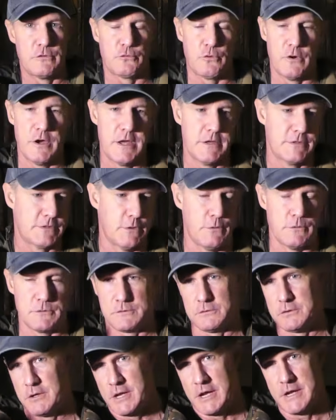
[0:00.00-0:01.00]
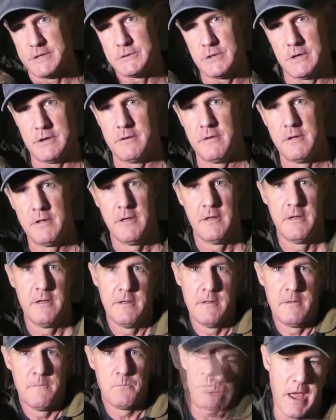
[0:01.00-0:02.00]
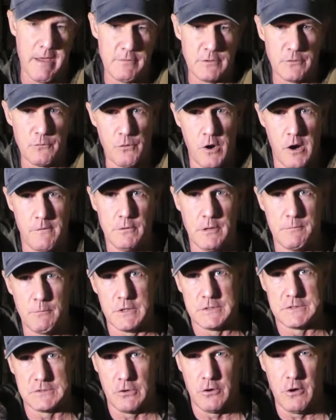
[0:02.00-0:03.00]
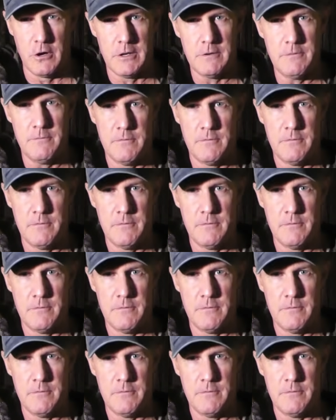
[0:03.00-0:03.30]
trees, so it was a lot easier having the rifle at my side.